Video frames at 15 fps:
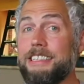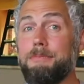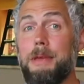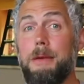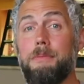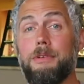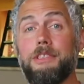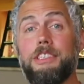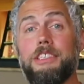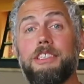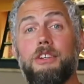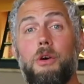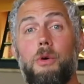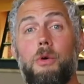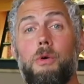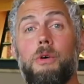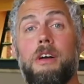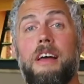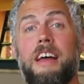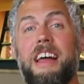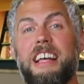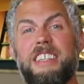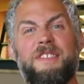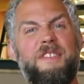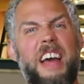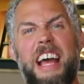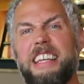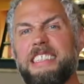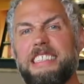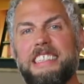is people just go as
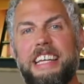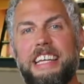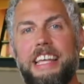fast as